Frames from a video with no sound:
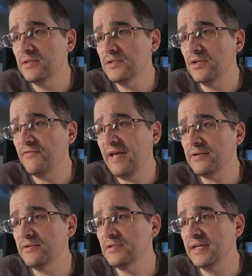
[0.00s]
consider
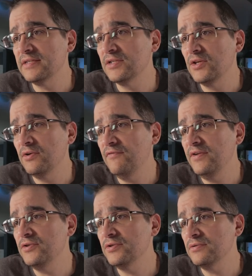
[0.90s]
factors like security
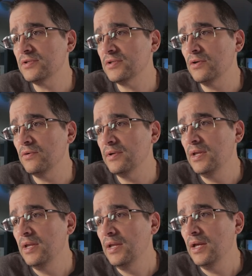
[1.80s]
features. So
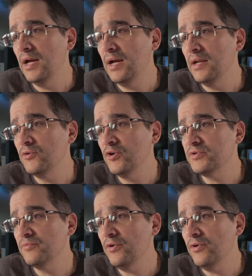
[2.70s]
encryption